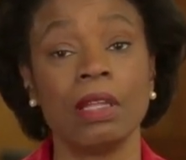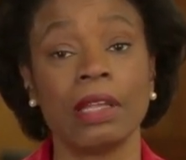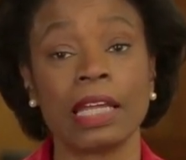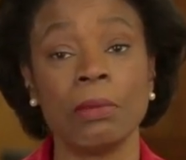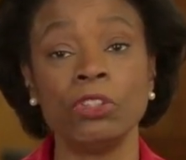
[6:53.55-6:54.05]

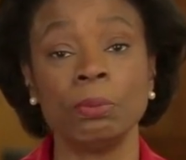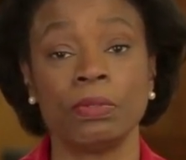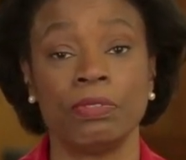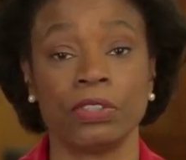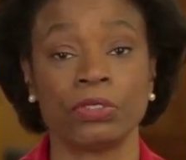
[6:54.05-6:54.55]
Like most
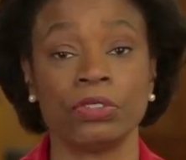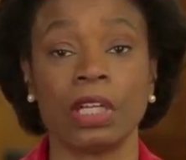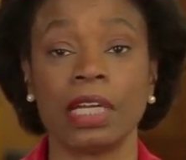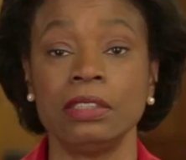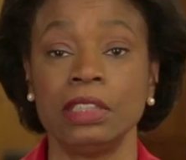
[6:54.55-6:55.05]
professors,
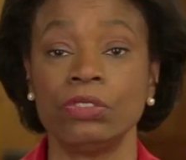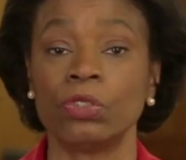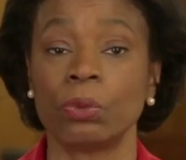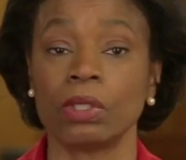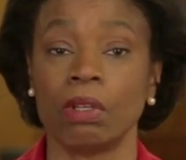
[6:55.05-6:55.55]
I teach
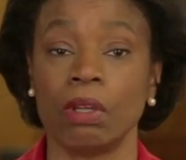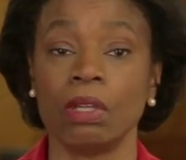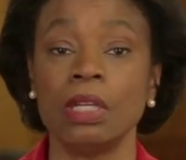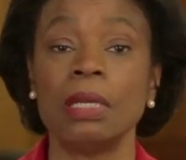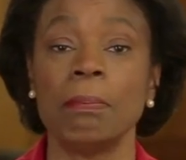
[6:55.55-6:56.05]
tort
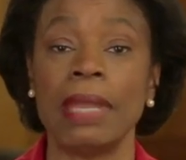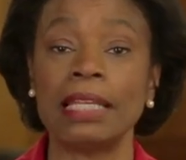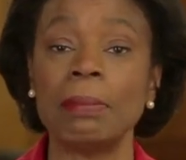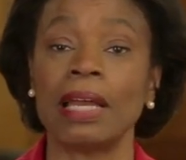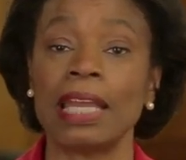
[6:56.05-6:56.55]
law
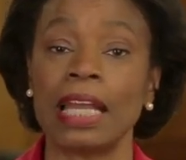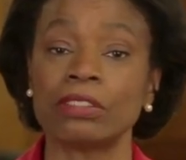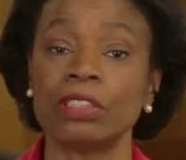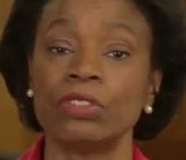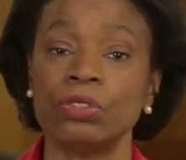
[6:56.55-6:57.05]
mainly by
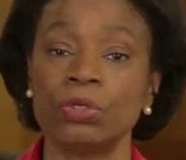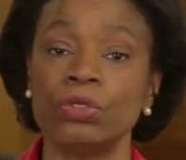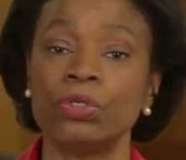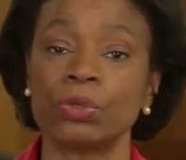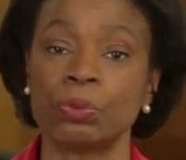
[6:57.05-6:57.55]
asking
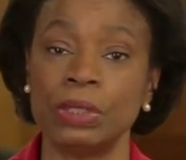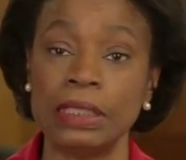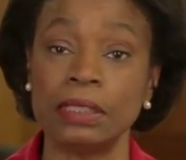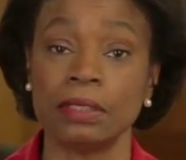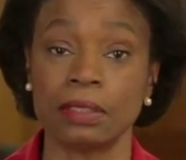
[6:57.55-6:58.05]
students to
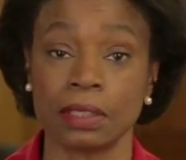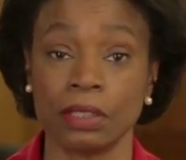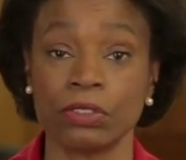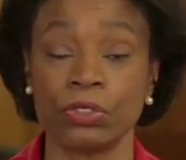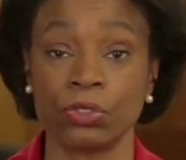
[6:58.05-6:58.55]
read and
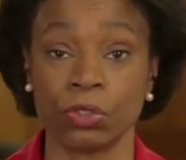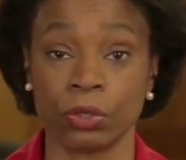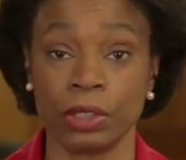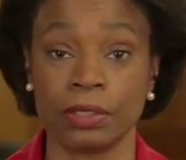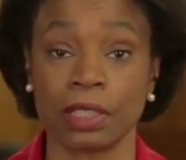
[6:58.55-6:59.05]
discuss the
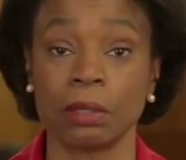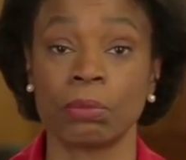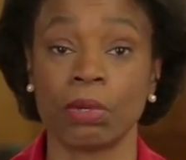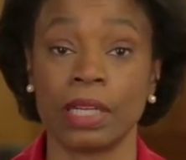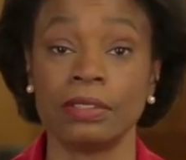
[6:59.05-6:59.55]
stories that
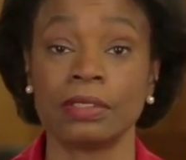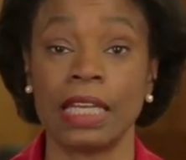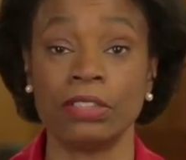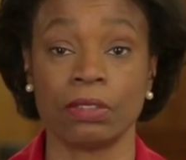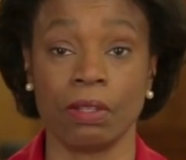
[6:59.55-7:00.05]
comprise
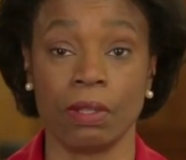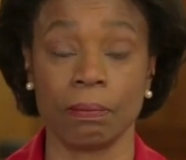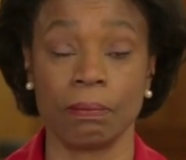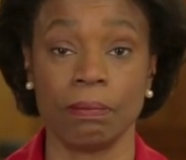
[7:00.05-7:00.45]
case law.